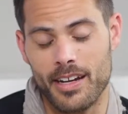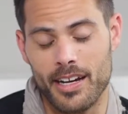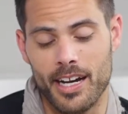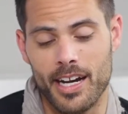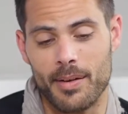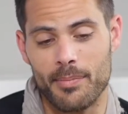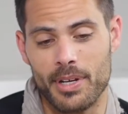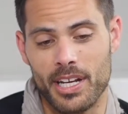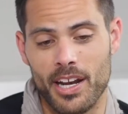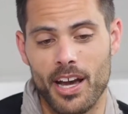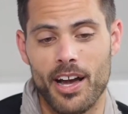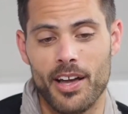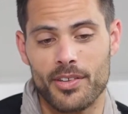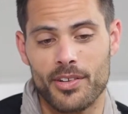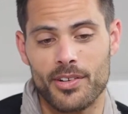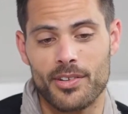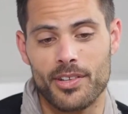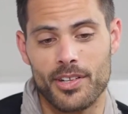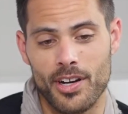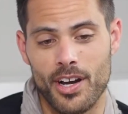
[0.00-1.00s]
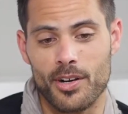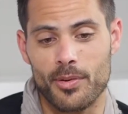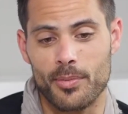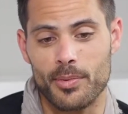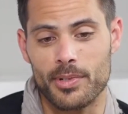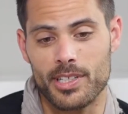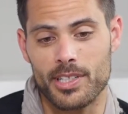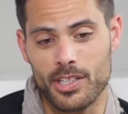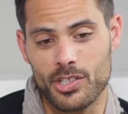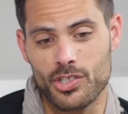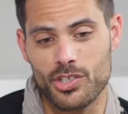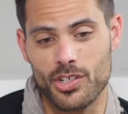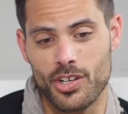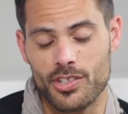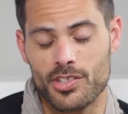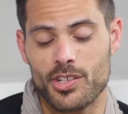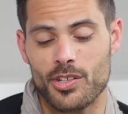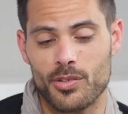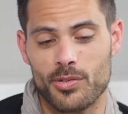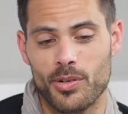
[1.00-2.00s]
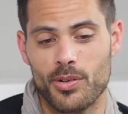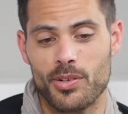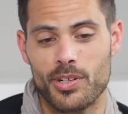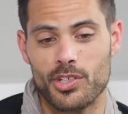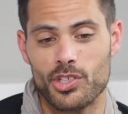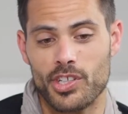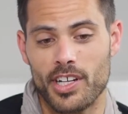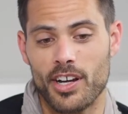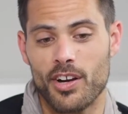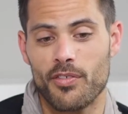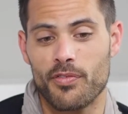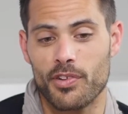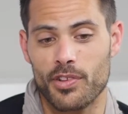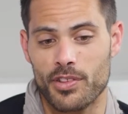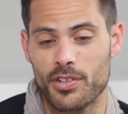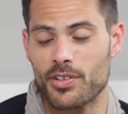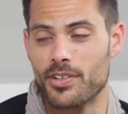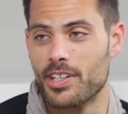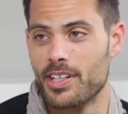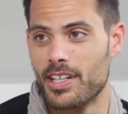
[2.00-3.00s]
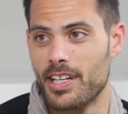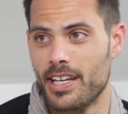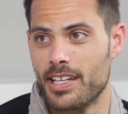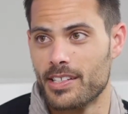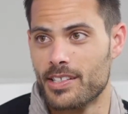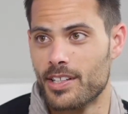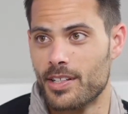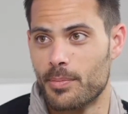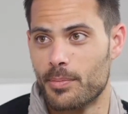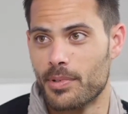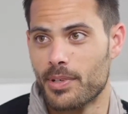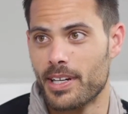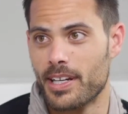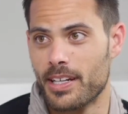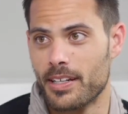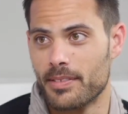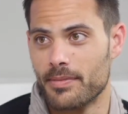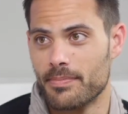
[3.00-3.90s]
an other than honorable discharge and thrown in jail for 30 days in the brig.